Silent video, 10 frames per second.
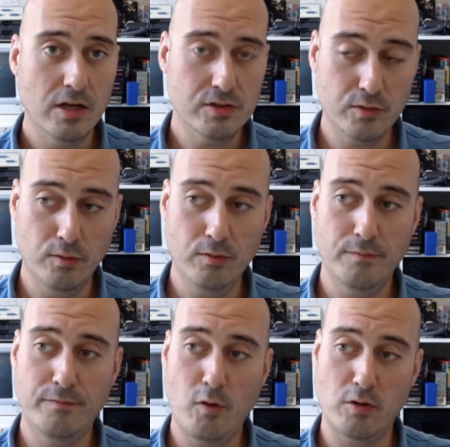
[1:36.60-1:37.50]
So
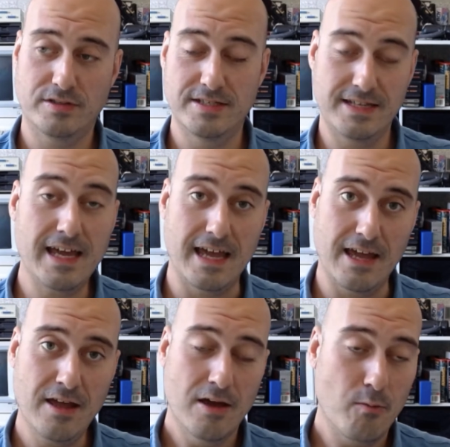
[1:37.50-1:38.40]
for
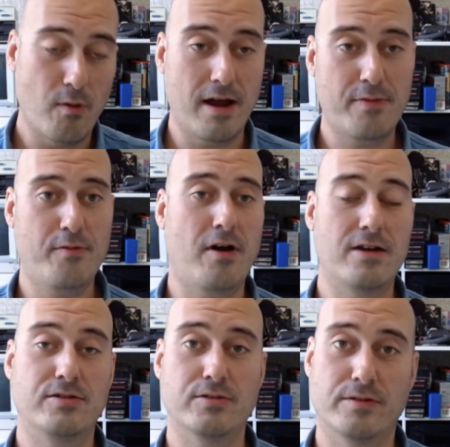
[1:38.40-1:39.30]
today, what I thought
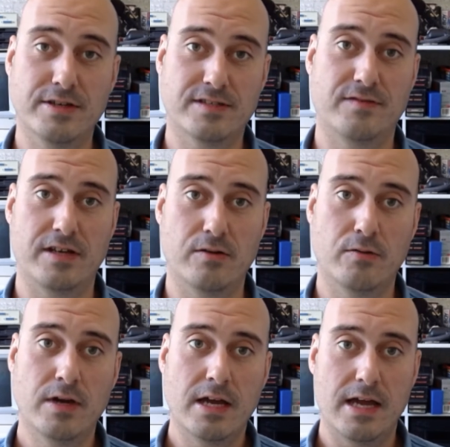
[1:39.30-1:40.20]
I'd do on this
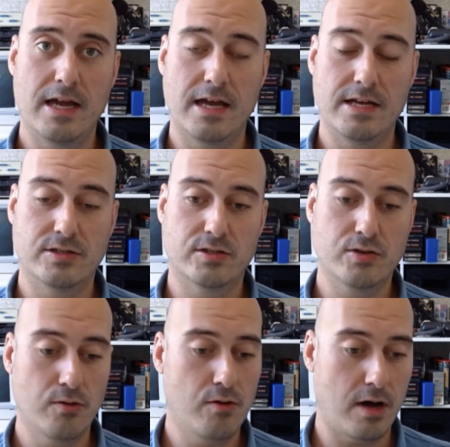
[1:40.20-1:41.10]
video is
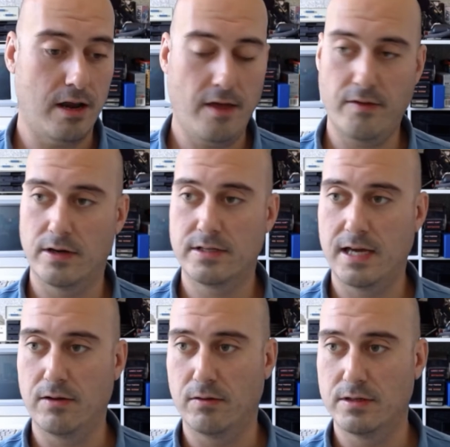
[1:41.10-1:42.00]
show another
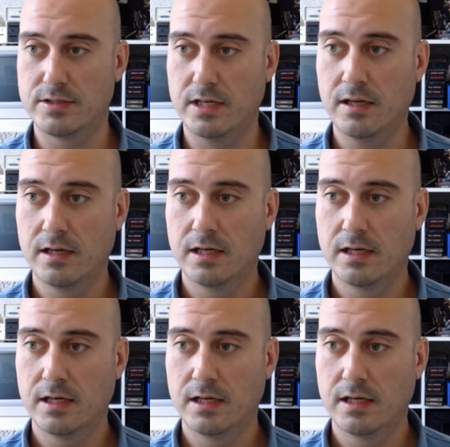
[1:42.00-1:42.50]
technology.